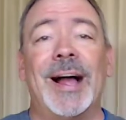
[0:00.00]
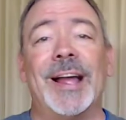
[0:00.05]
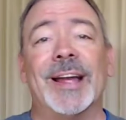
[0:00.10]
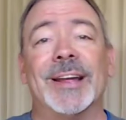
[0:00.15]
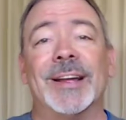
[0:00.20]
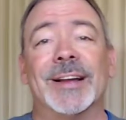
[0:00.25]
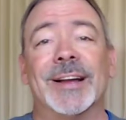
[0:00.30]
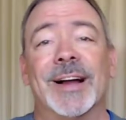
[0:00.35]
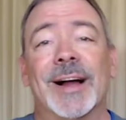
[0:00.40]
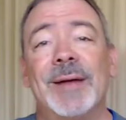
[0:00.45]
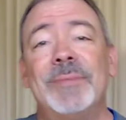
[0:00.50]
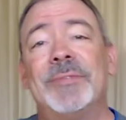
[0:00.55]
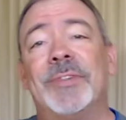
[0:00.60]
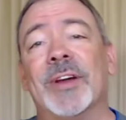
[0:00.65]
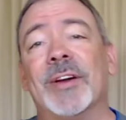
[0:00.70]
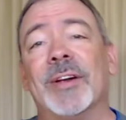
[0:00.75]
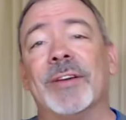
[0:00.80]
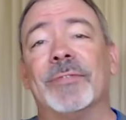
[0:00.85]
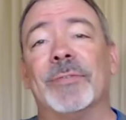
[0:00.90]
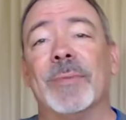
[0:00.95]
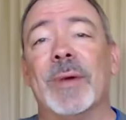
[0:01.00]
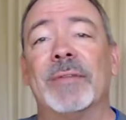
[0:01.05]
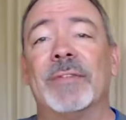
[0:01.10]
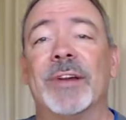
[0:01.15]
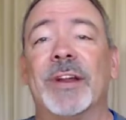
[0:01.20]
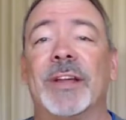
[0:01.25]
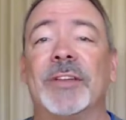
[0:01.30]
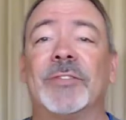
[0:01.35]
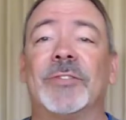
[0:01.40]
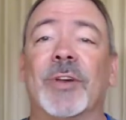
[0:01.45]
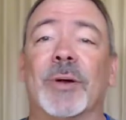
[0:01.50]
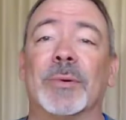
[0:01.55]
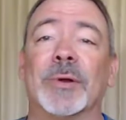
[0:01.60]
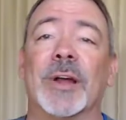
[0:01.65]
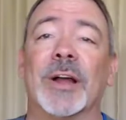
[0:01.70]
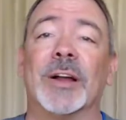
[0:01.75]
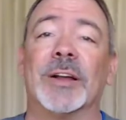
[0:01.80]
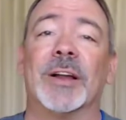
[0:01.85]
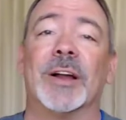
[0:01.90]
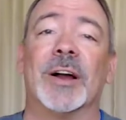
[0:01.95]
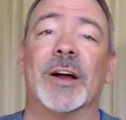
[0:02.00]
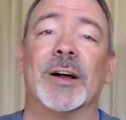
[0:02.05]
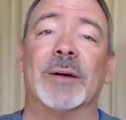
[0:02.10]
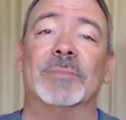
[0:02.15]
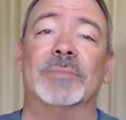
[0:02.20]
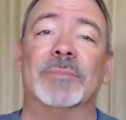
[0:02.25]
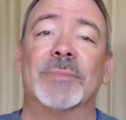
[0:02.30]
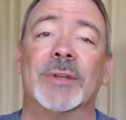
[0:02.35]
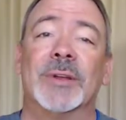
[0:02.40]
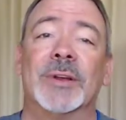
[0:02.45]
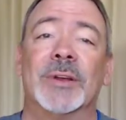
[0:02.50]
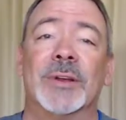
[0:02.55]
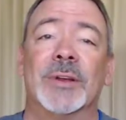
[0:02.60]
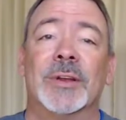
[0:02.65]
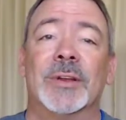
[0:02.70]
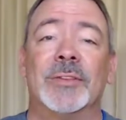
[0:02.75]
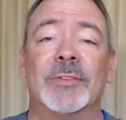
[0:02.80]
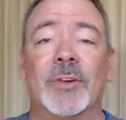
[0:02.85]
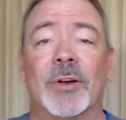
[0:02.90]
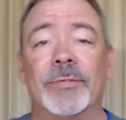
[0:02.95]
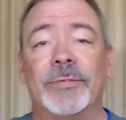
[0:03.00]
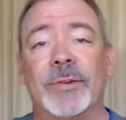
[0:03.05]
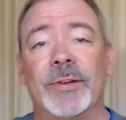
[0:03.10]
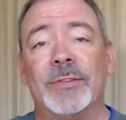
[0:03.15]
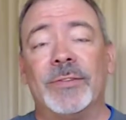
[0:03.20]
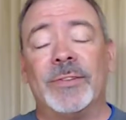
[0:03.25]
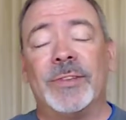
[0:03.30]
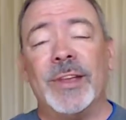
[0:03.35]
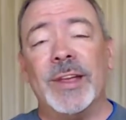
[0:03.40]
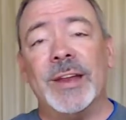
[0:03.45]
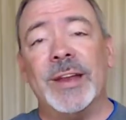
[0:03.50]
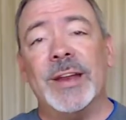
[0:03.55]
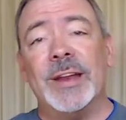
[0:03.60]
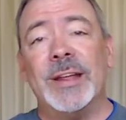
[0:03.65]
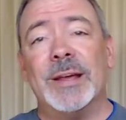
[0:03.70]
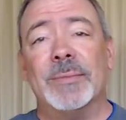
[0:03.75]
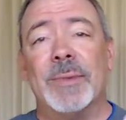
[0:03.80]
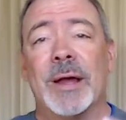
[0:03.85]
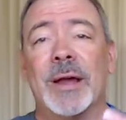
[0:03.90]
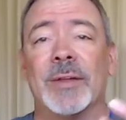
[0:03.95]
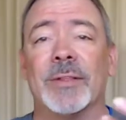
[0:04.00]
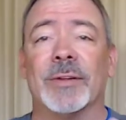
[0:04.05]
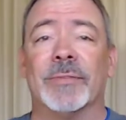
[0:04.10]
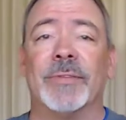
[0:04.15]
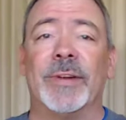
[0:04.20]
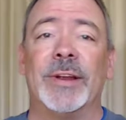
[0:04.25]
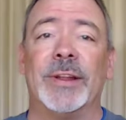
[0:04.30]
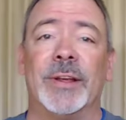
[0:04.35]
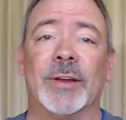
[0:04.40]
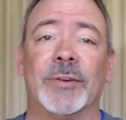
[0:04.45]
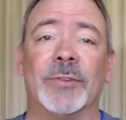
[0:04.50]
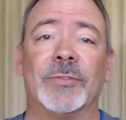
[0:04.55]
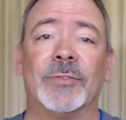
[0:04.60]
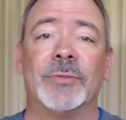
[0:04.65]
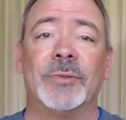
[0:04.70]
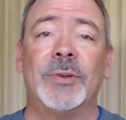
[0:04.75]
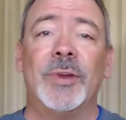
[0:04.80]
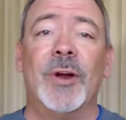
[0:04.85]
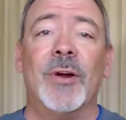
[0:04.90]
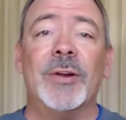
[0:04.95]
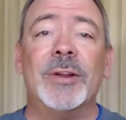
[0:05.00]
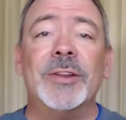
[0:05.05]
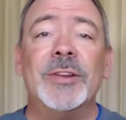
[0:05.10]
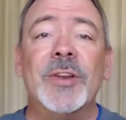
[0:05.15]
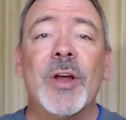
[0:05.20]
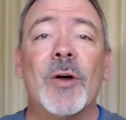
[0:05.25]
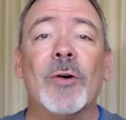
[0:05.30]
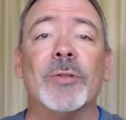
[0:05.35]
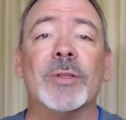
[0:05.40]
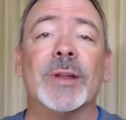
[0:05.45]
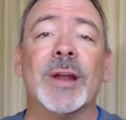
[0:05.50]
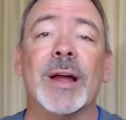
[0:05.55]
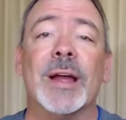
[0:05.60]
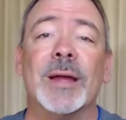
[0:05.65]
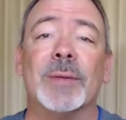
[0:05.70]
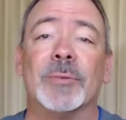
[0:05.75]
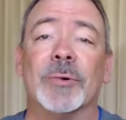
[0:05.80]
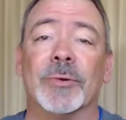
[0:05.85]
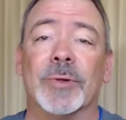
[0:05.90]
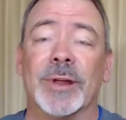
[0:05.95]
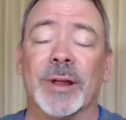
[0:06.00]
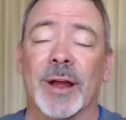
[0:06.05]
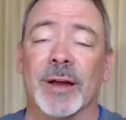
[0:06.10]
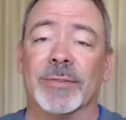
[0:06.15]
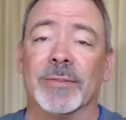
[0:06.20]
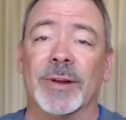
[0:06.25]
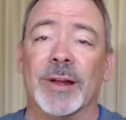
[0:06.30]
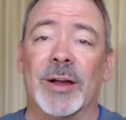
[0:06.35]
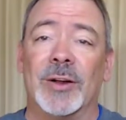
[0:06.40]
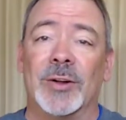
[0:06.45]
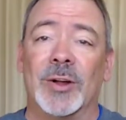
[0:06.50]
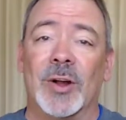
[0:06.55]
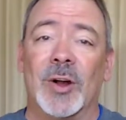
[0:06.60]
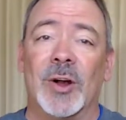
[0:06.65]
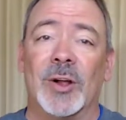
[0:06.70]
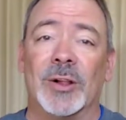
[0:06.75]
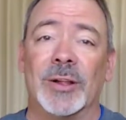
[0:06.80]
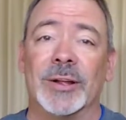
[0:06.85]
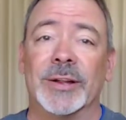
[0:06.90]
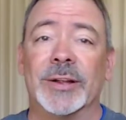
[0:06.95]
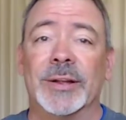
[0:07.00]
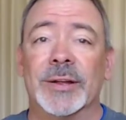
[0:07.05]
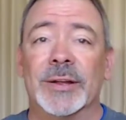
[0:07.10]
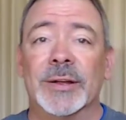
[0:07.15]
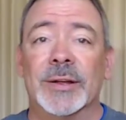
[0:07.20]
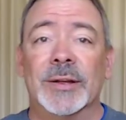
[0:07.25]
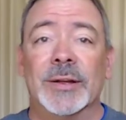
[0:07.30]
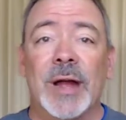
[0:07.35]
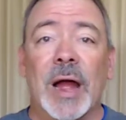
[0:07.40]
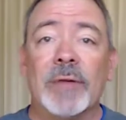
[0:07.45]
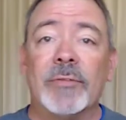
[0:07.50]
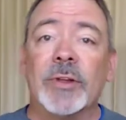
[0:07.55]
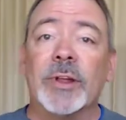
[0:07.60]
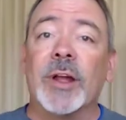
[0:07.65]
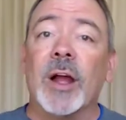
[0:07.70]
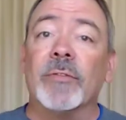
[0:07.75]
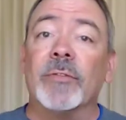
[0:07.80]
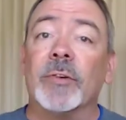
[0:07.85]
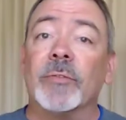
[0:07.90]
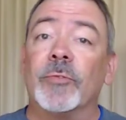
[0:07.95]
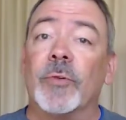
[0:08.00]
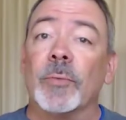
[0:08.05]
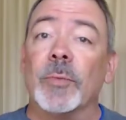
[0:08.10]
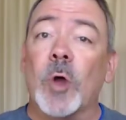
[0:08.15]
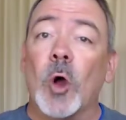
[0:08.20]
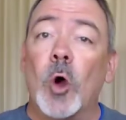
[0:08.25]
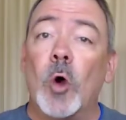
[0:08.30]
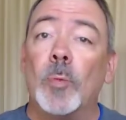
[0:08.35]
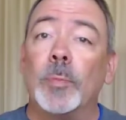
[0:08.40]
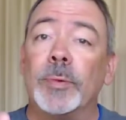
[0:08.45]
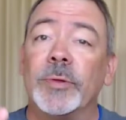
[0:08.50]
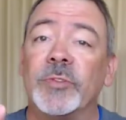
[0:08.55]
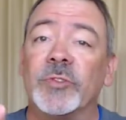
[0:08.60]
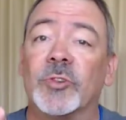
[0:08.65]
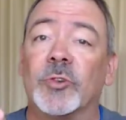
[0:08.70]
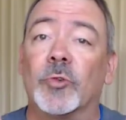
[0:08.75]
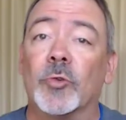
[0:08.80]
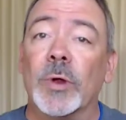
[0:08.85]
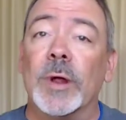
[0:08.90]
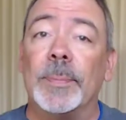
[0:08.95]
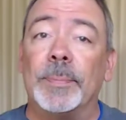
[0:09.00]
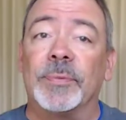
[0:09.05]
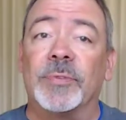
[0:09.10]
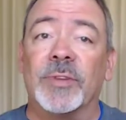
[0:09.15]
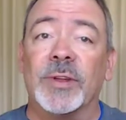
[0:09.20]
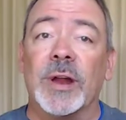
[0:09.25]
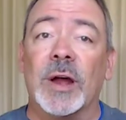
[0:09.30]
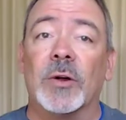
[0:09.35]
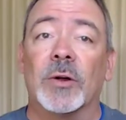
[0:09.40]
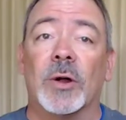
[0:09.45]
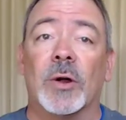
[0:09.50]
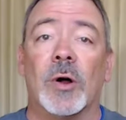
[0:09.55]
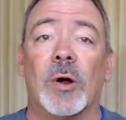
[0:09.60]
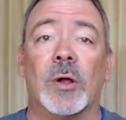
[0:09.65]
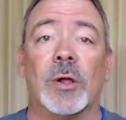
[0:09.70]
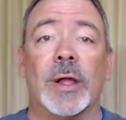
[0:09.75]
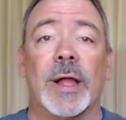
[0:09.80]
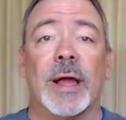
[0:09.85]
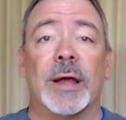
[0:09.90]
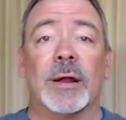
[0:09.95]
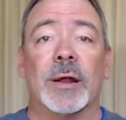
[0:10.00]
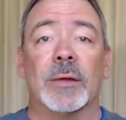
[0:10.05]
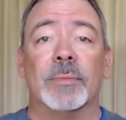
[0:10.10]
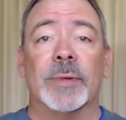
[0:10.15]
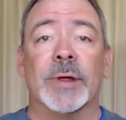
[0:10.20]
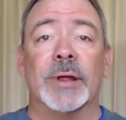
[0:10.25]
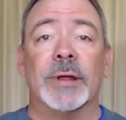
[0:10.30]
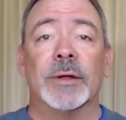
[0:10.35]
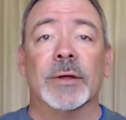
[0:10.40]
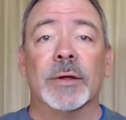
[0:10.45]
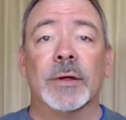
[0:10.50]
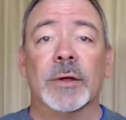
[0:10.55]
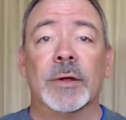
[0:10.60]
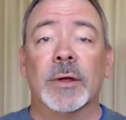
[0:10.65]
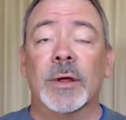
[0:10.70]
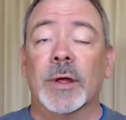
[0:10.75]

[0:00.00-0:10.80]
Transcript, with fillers: Hi, I'm Terry from EverydaySober.com. So if you've seen any of my other videos, you already know that I am a recovered alcoholic. I recovered from the hopeless grips that alcohol had on me.